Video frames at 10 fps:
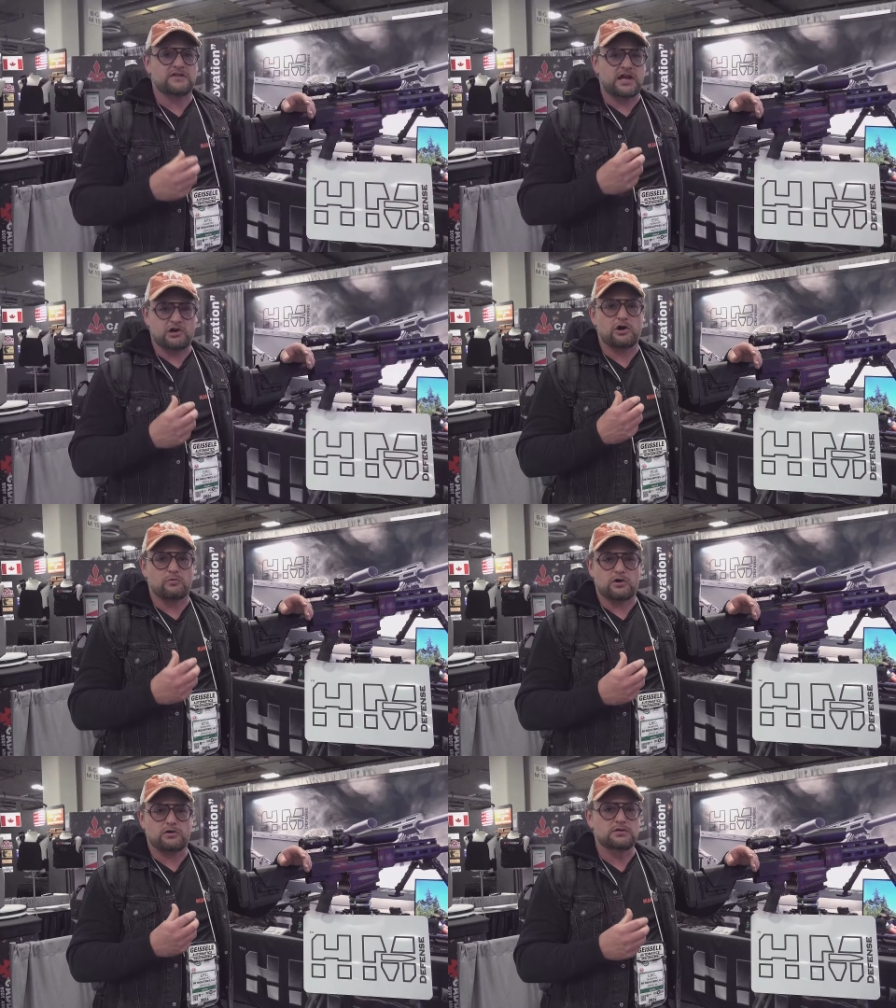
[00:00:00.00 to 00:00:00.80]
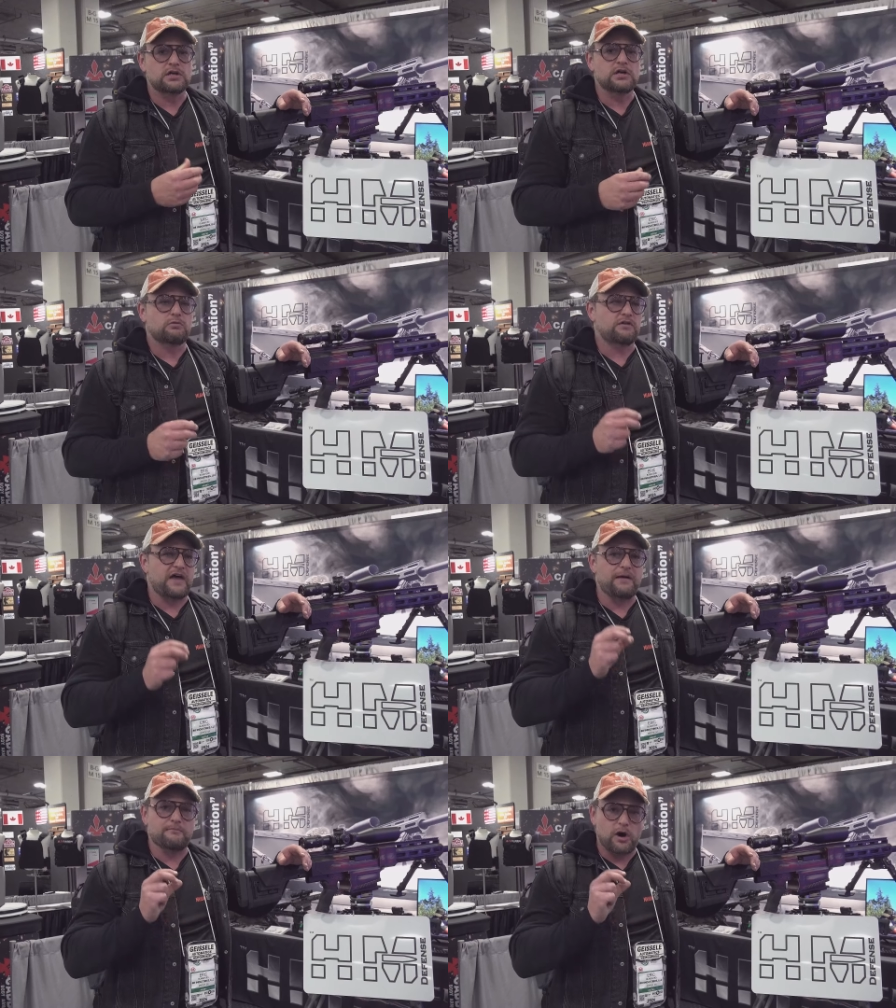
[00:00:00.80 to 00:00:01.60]
in the A R world. With
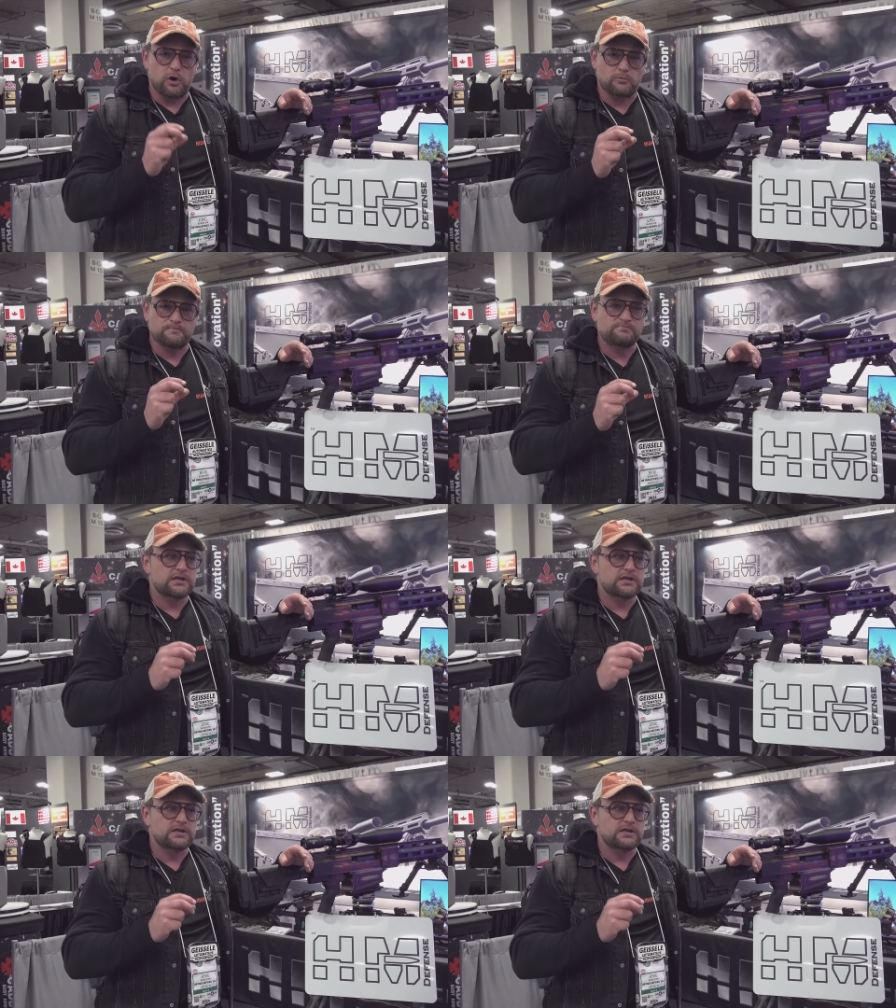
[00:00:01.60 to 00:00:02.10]
that bolt,